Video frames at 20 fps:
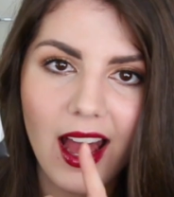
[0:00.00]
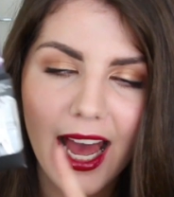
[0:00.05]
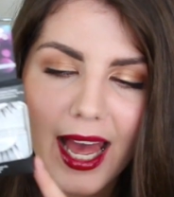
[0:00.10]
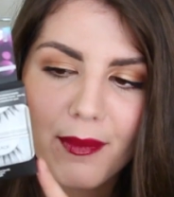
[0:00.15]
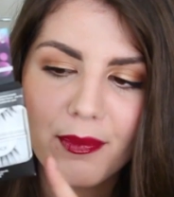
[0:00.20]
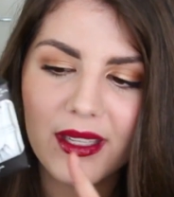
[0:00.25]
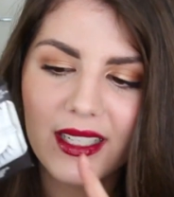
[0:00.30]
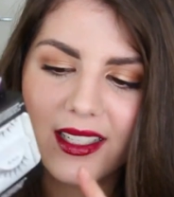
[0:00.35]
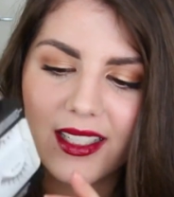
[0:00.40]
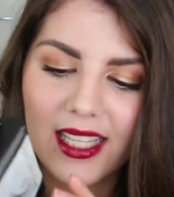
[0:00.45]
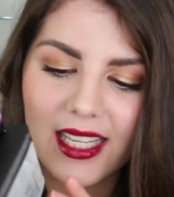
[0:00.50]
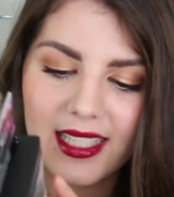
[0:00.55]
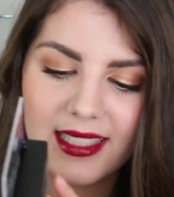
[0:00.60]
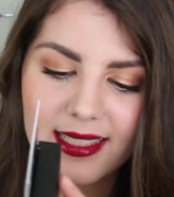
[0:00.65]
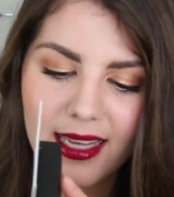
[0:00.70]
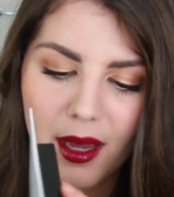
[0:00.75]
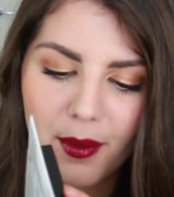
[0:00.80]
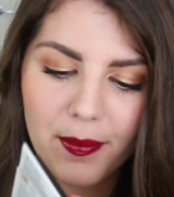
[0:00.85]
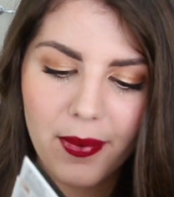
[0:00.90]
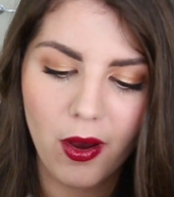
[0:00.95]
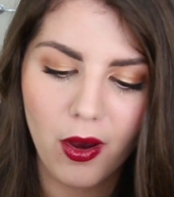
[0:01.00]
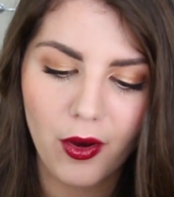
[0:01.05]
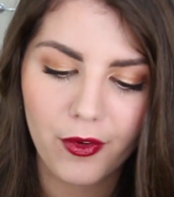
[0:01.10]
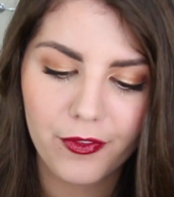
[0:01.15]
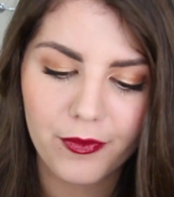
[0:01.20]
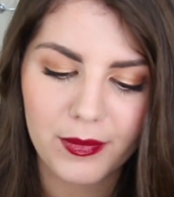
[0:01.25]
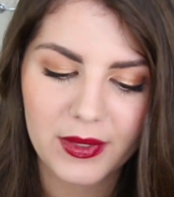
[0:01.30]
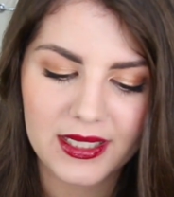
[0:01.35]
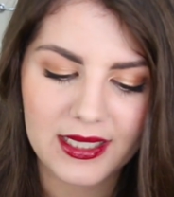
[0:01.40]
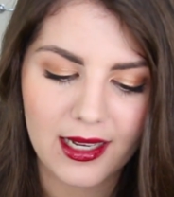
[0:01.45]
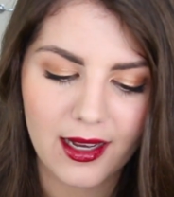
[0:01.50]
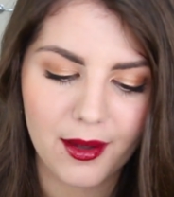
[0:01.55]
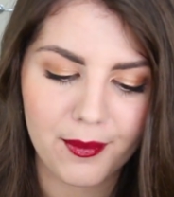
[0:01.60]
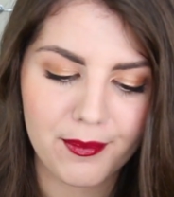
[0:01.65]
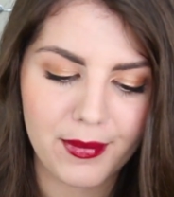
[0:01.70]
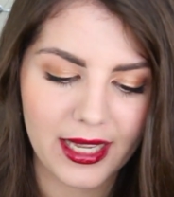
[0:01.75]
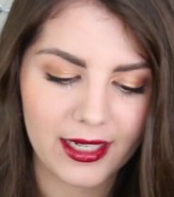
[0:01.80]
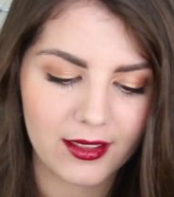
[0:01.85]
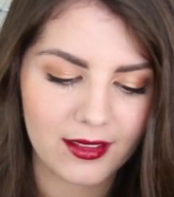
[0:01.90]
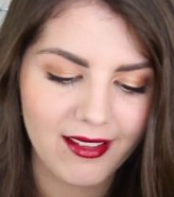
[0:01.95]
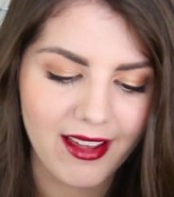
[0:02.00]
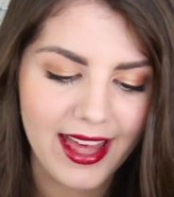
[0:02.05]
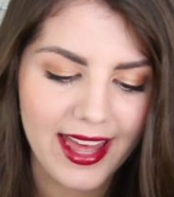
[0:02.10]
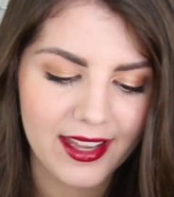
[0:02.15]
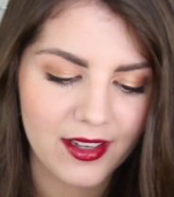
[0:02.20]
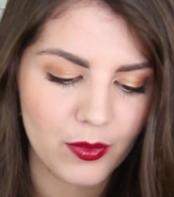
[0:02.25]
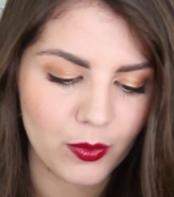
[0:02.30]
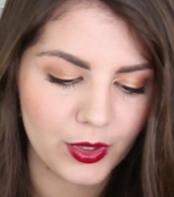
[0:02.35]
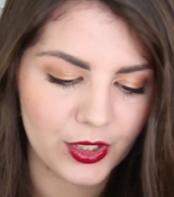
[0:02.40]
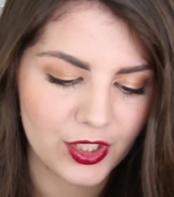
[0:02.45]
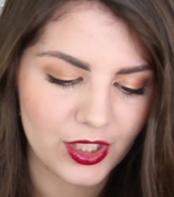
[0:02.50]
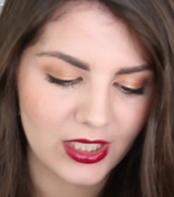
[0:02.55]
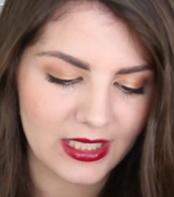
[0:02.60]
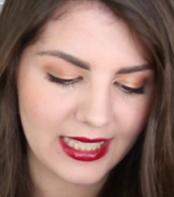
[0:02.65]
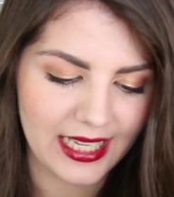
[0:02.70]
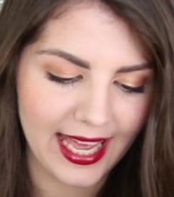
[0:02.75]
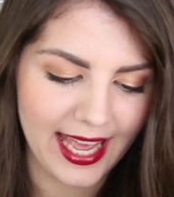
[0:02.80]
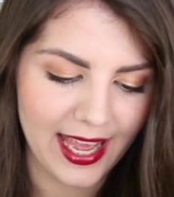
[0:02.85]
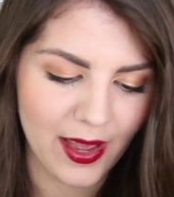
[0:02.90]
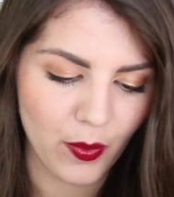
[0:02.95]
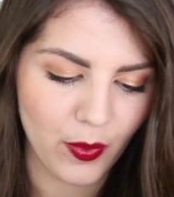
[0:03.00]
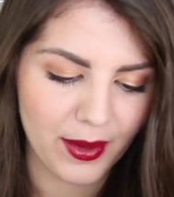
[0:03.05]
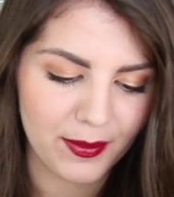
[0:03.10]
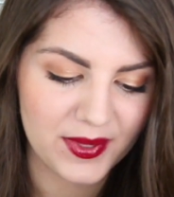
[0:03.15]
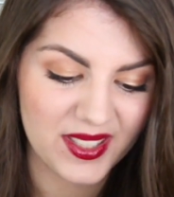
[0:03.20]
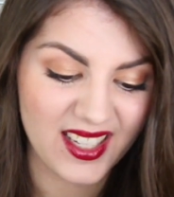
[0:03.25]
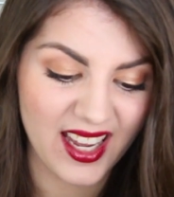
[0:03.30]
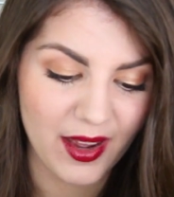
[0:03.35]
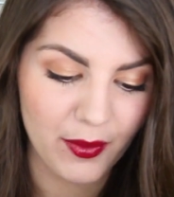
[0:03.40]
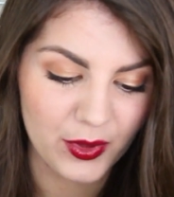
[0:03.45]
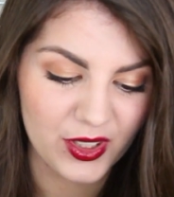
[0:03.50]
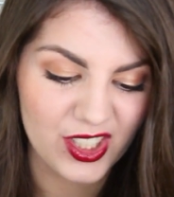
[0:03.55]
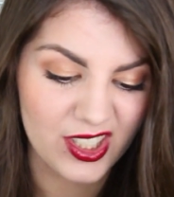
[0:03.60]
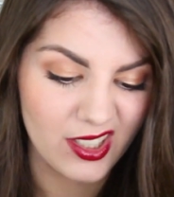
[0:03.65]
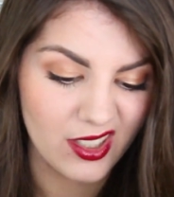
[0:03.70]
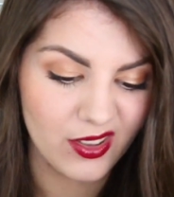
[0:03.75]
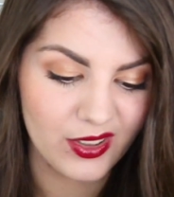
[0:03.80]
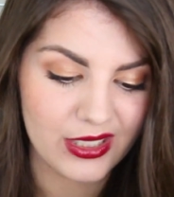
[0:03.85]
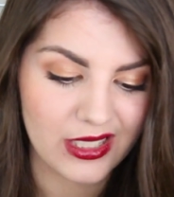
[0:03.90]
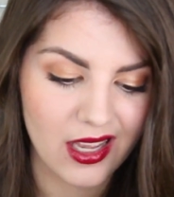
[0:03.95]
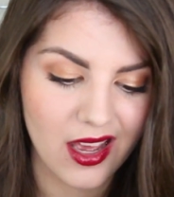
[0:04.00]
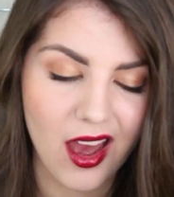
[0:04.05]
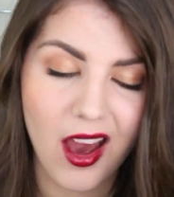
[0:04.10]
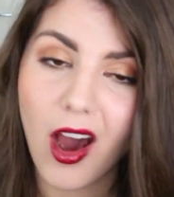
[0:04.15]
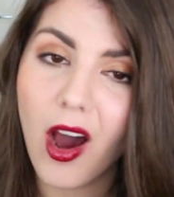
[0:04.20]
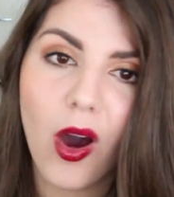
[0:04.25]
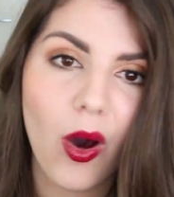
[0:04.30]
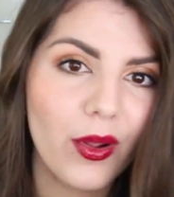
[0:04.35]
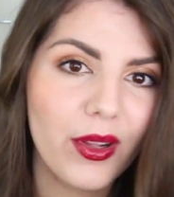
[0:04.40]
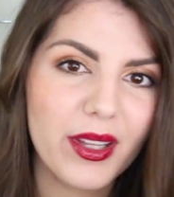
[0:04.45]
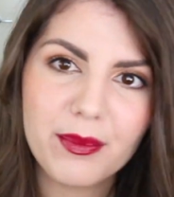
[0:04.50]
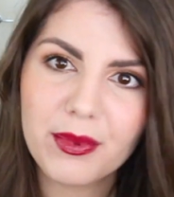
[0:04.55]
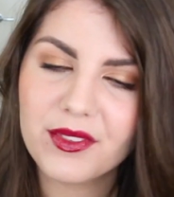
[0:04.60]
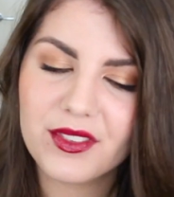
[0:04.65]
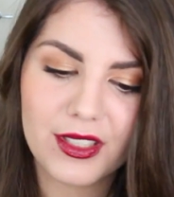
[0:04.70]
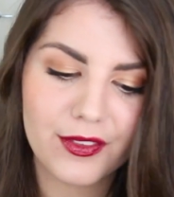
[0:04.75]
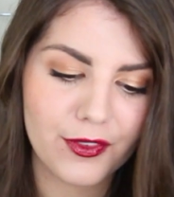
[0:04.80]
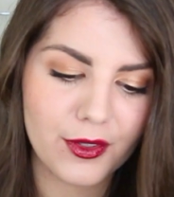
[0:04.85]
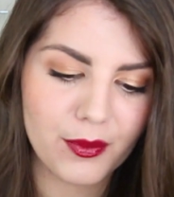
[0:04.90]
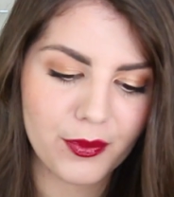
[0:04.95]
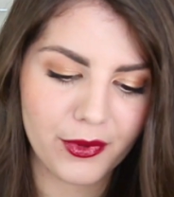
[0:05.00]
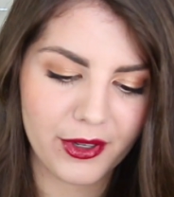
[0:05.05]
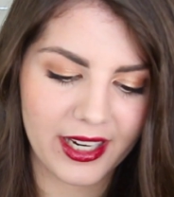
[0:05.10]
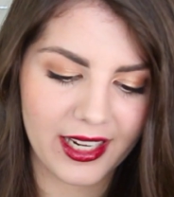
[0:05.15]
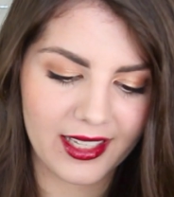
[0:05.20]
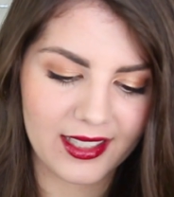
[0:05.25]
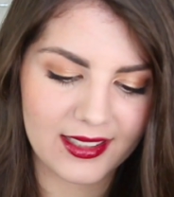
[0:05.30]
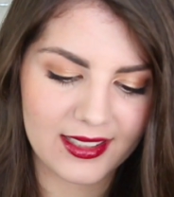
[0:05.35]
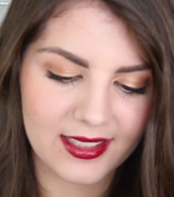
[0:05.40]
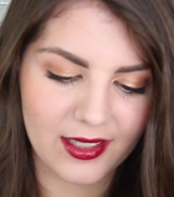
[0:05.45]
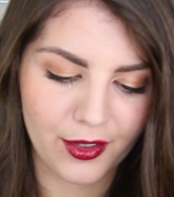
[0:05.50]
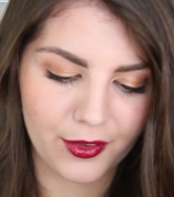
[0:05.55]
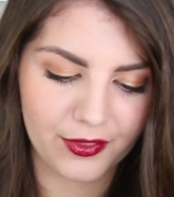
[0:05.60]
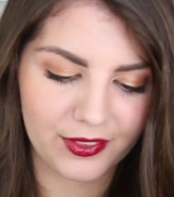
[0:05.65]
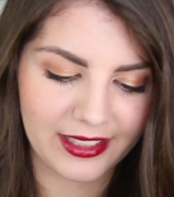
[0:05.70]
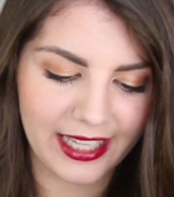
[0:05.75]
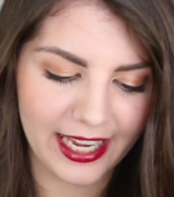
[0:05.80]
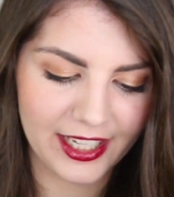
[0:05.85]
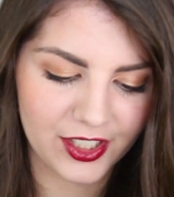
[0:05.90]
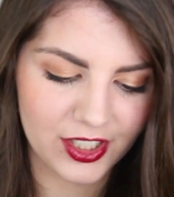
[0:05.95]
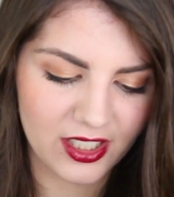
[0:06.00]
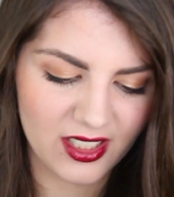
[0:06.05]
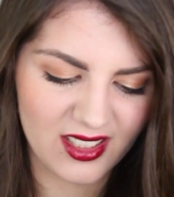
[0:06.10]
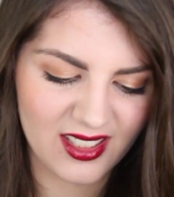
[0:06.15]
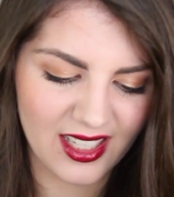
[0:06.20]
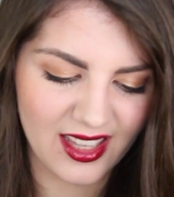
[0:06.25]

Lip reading: I picked these up off Madame Madeline, which is a website which sells a whole heap of different brands of lashes.